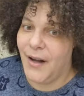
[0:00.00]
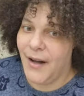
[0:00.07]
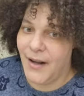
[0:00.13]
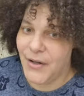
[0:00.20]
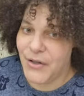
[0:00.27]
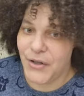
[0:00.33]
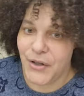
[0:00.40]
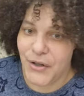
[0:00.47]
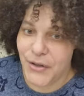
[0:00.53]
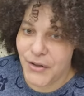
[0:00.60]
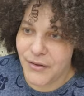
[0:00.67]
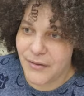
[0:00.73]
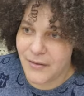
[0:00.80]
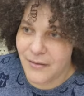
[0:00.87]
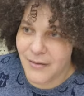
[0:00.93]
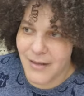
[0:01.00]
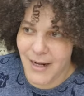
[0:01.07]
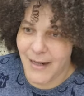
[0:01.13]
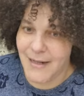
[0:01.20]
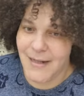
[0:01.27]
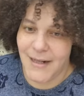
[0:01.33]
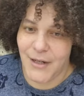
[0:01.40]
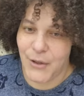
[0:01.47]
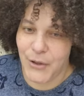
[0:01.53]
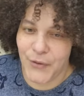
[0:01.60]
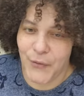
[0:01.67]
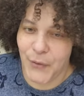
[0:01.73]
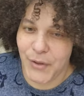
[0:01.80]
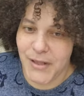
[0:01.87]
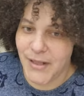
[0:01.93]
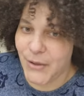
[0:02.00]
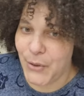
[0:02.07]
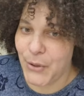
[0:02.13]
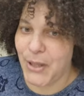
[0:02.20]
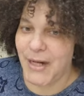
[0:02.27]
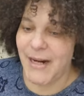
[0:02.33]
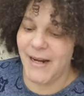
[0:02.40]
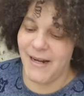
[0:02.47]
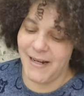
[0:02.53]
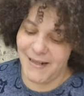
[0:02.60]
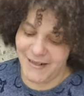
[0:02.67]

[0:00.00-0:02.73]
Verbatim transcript: under 19 or 14 degrees.